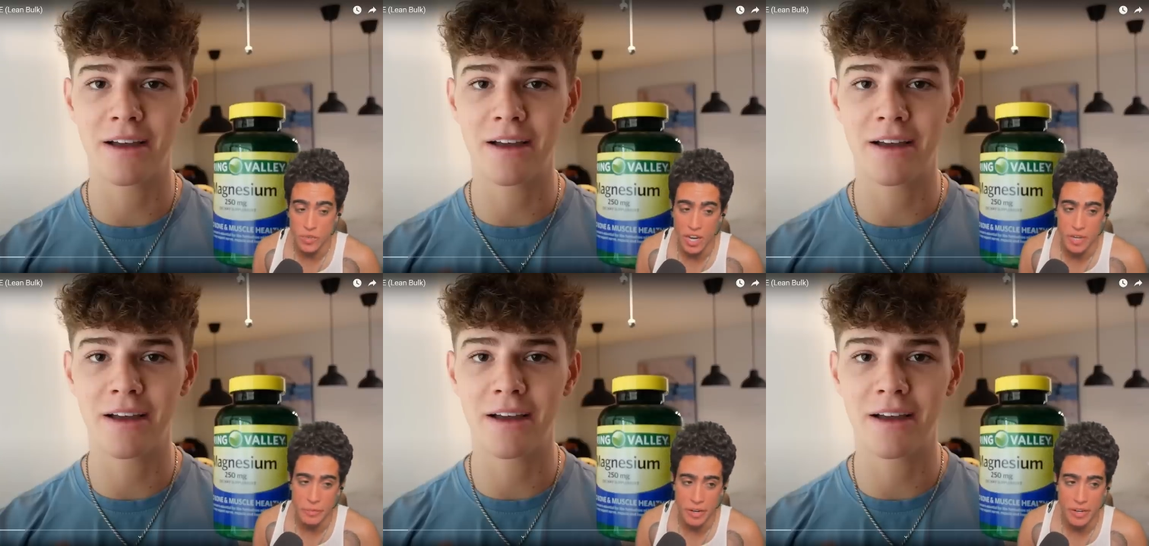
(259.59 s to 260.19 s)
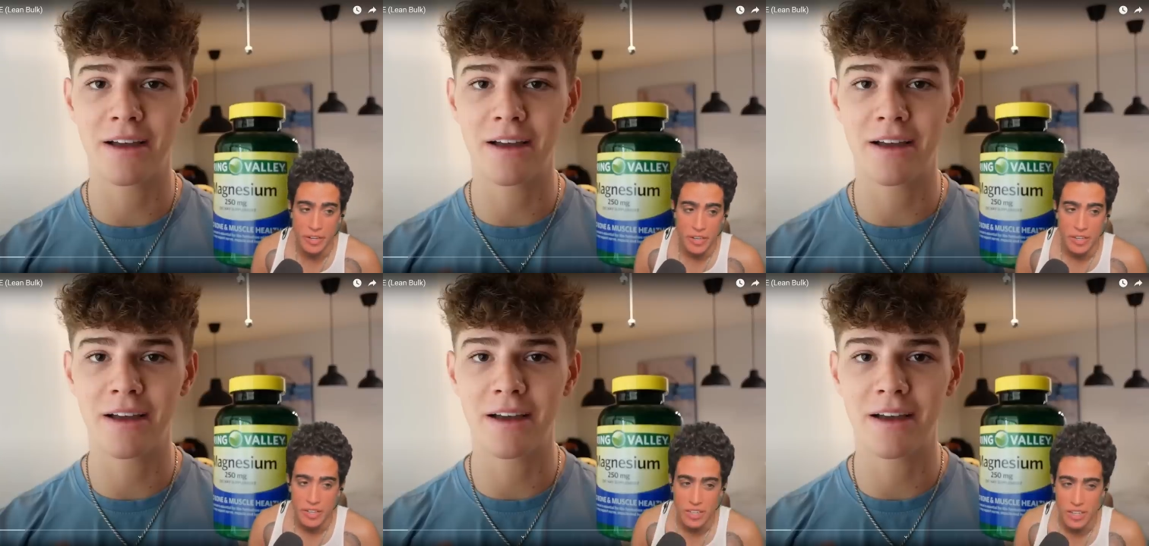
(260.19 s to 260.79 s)
Speaker 1: fine, but
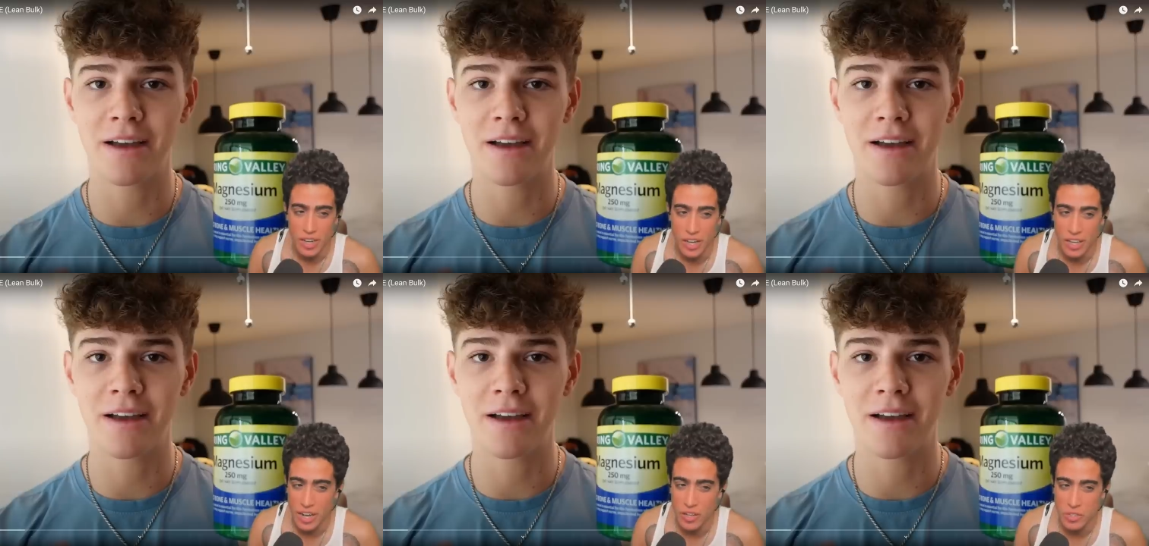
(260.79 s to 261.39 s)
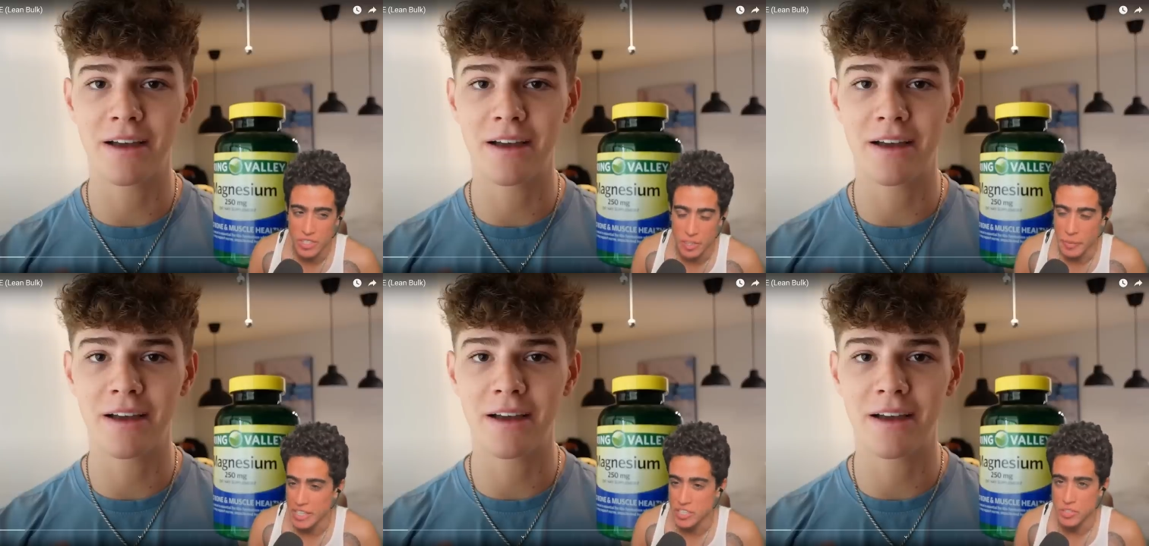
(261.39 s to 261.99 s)
a lot of those like
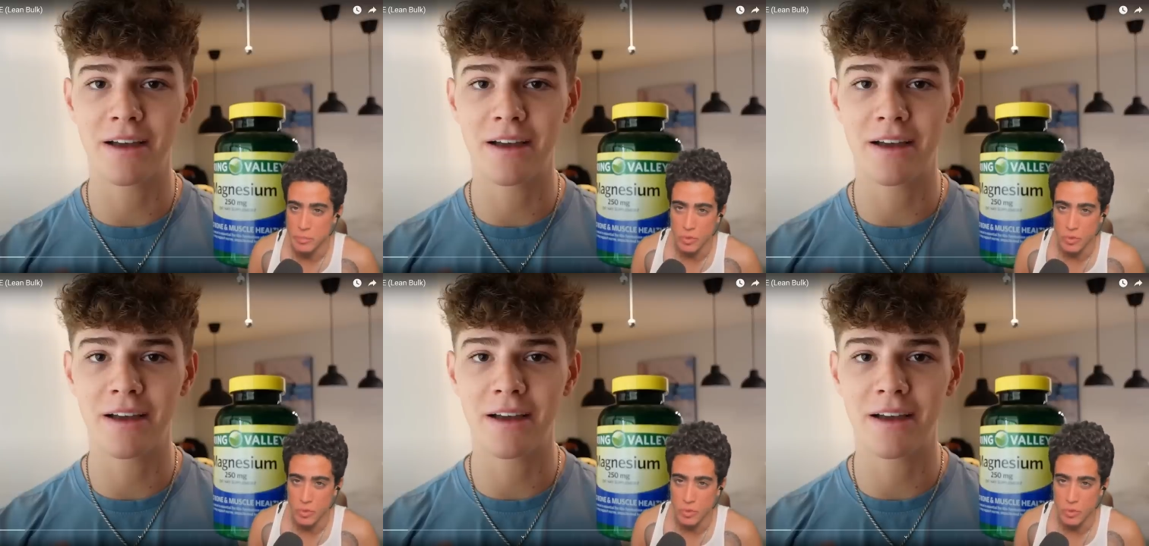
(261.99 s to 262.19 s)
mainstream